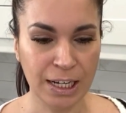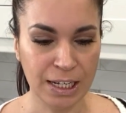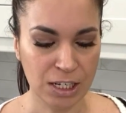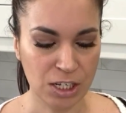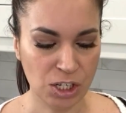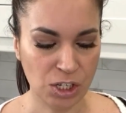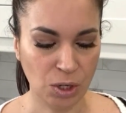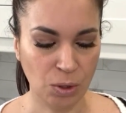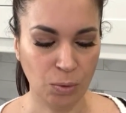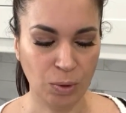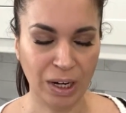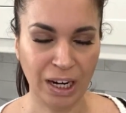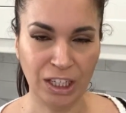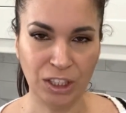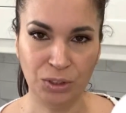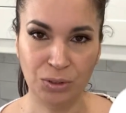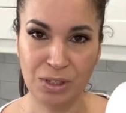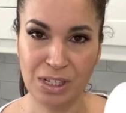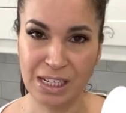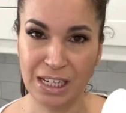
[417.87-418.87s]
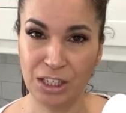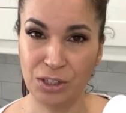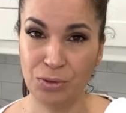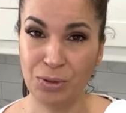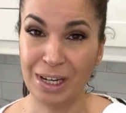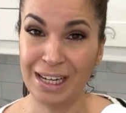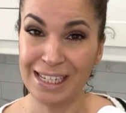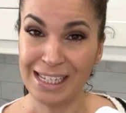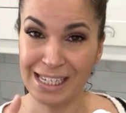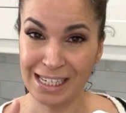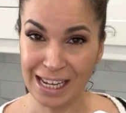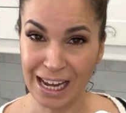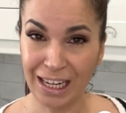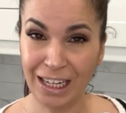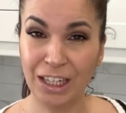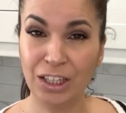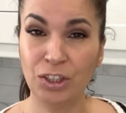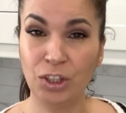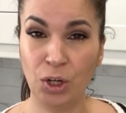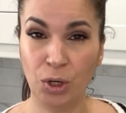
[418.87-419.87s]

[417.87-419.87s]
So what I do is I do a second